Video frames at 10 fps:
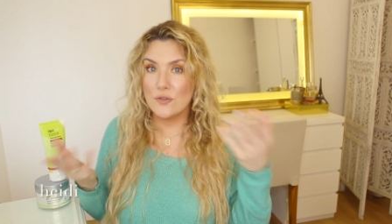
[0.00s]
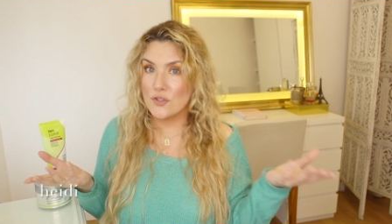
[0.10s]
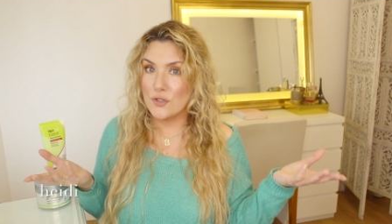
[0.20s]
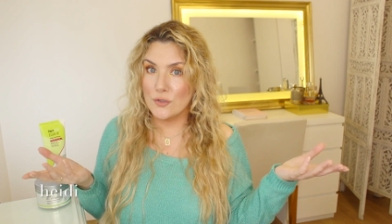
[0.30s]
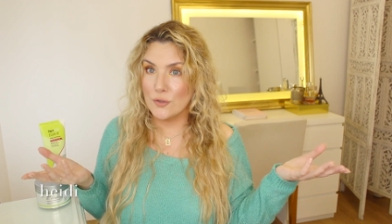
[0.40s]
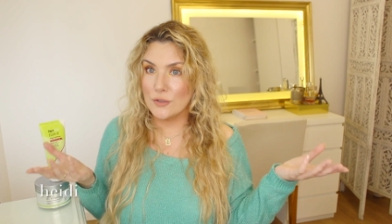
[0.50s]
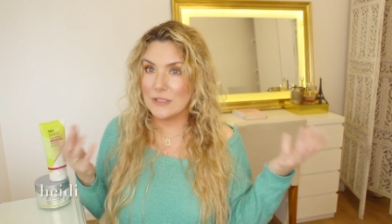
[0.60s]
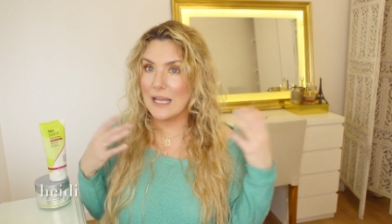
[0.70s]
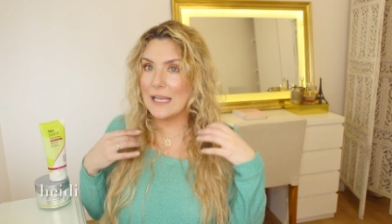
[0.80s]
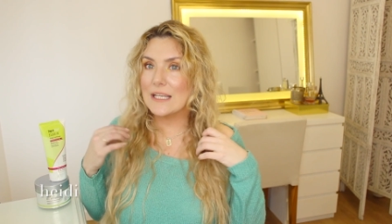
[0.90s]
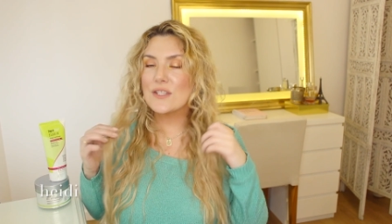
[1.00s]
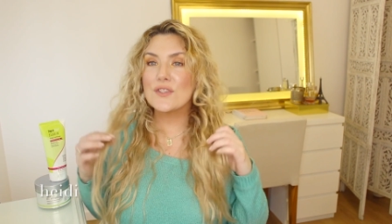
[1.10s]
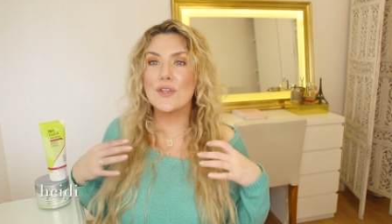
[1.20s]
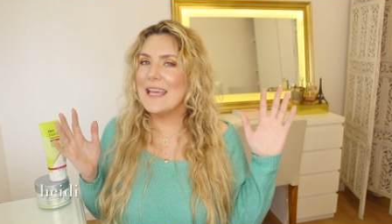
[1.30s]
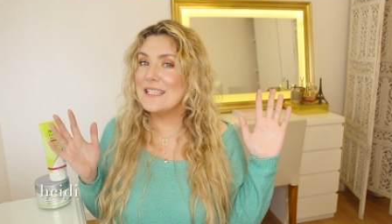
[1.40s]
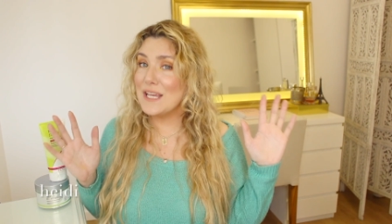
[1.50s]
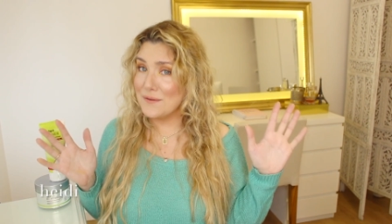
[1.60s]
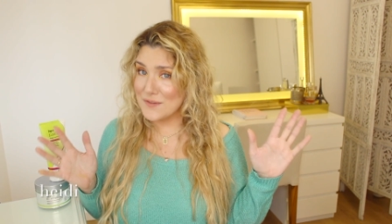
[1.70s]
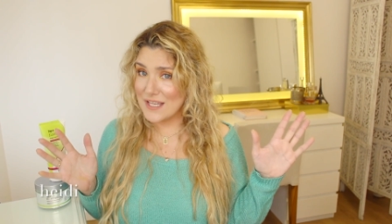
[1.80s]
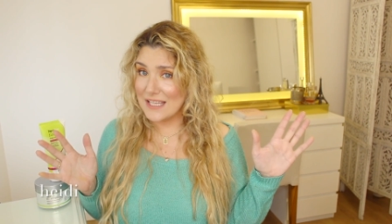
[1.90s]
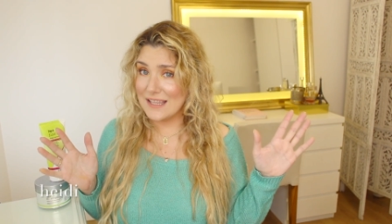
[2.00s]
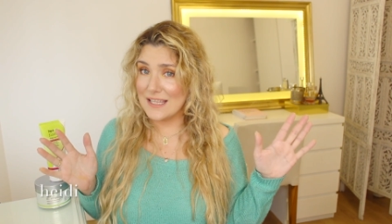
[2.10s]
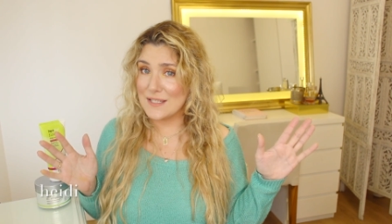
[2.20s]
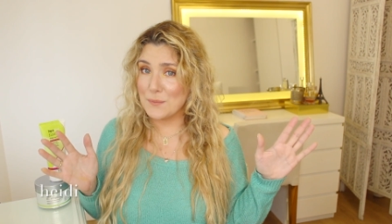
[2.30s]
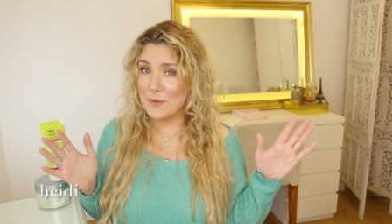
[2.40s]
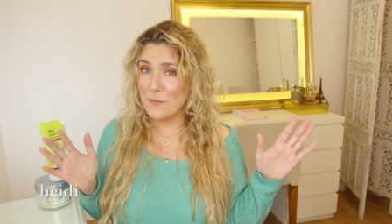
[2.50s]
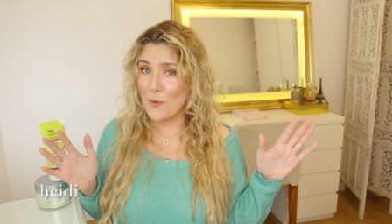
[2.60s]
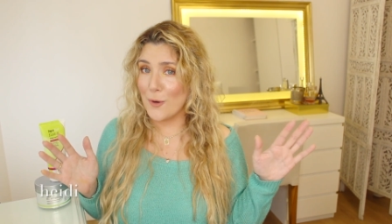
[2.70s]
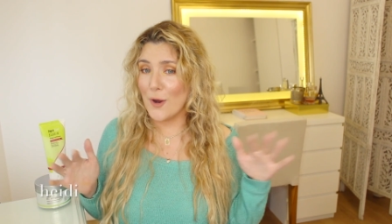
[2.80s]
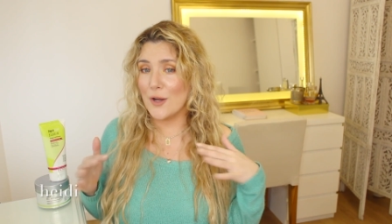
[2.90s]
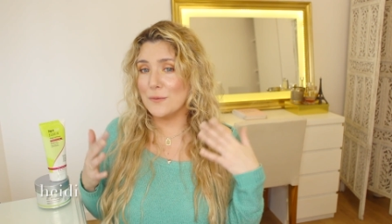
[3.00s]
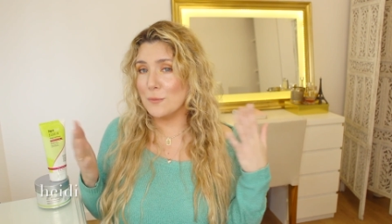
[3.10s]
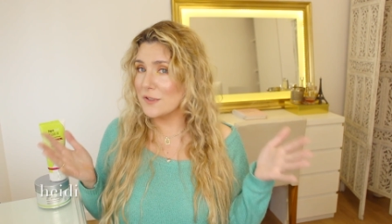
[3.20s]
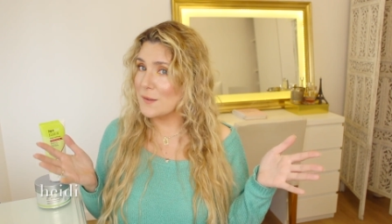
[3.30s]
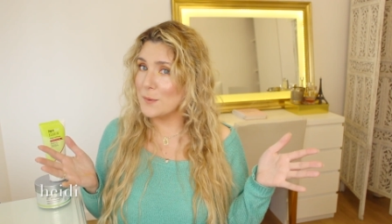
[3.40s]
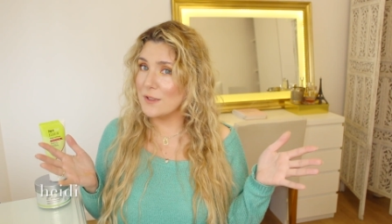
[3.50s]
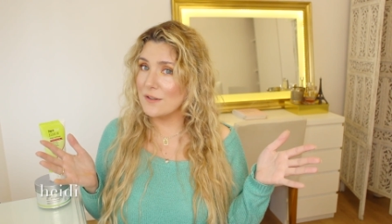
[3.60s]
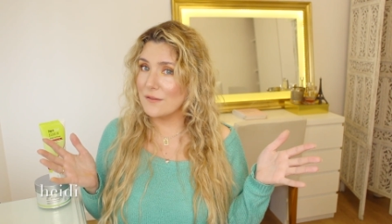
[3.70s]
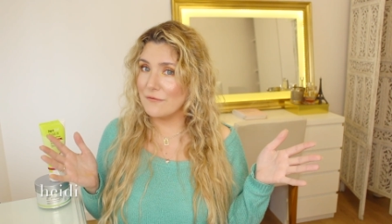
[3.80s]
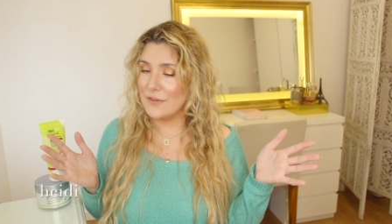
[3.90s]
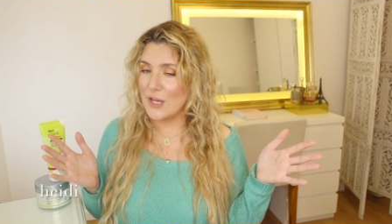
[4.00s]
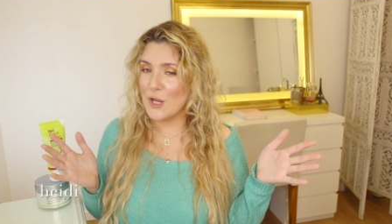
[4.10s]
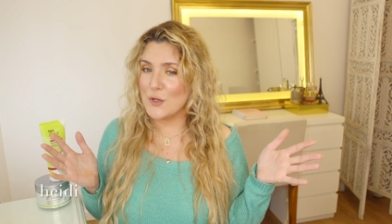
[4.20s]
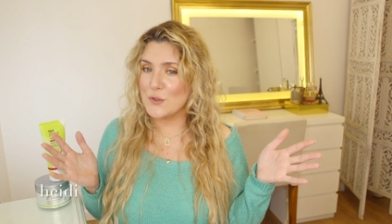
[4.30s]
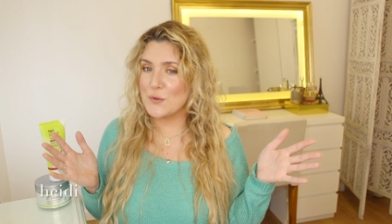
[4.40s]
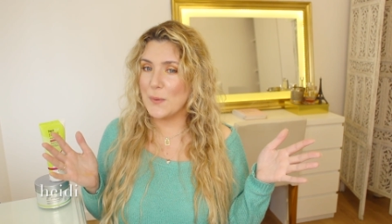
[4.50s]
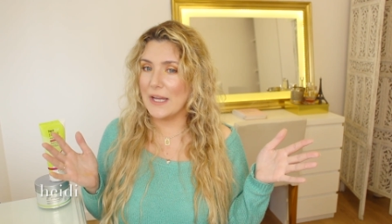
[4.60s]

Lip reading: should look like. So, and I've said this before on multiple videos,